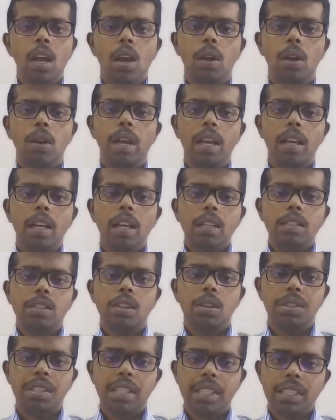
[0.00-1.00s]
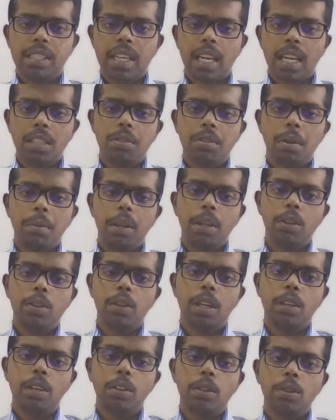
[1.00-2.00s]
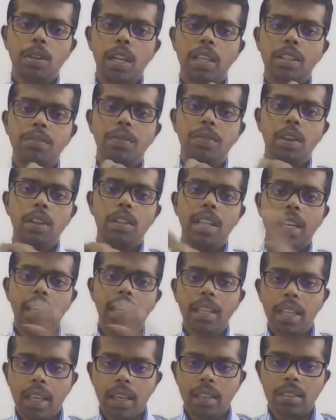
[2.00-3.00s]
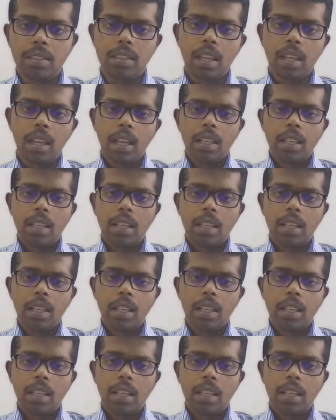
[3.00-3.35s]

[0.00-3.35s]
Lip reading: Okay, so 6 transformer you can utilize for 10 years.